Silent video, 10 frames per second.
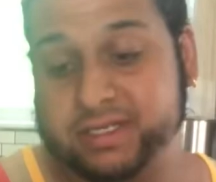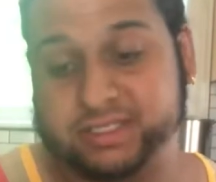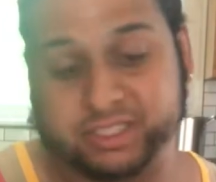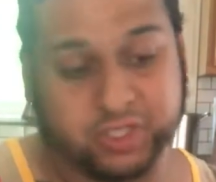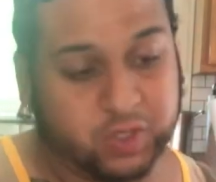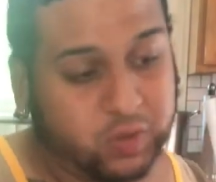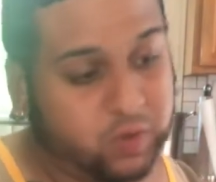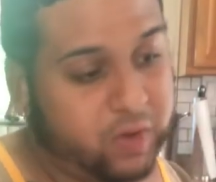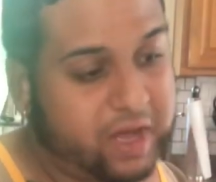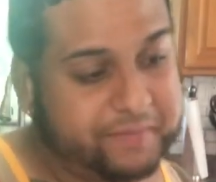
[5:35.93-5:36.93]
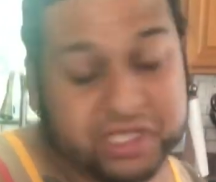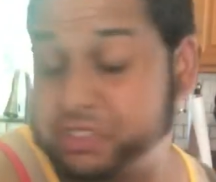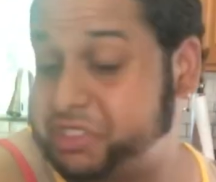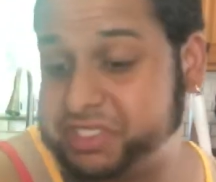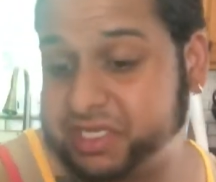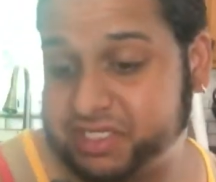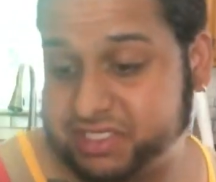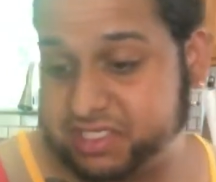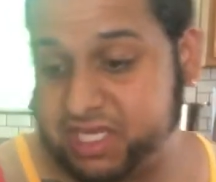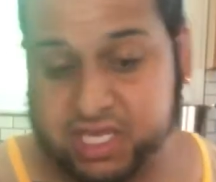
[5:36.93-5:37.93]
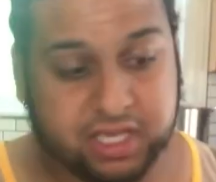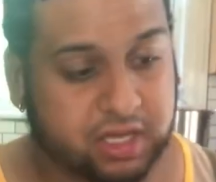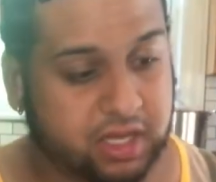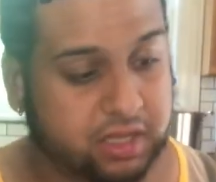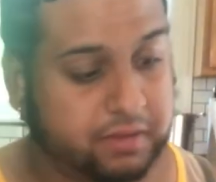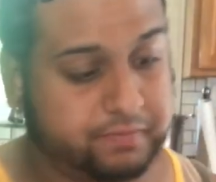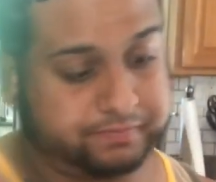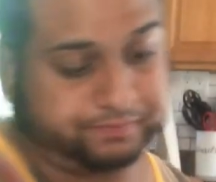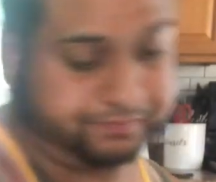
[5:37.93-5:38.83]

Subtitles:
So I'm interested to see how